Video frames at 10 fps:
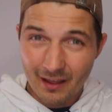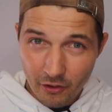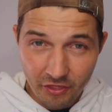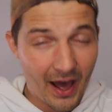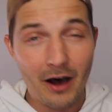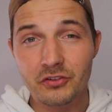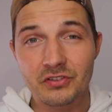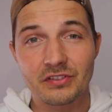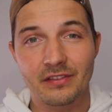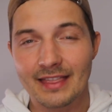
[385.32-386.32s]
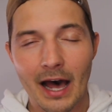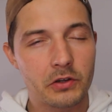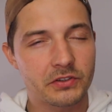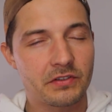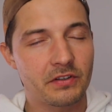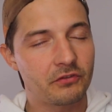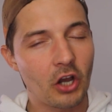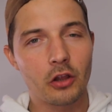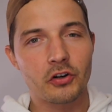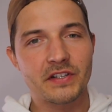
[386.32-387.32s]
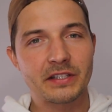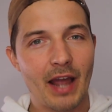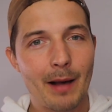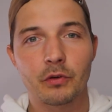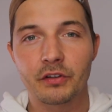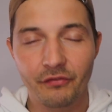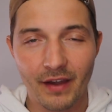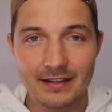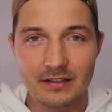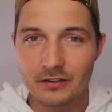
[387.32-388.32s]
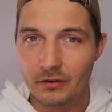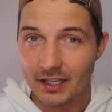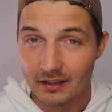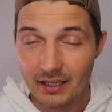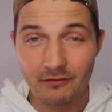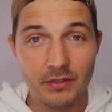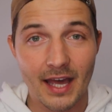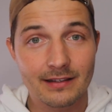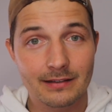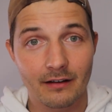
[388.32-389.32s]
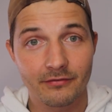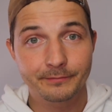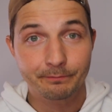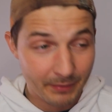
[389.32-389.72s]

thousands and thousands of dollars into Apple's face so they can give you that stuff.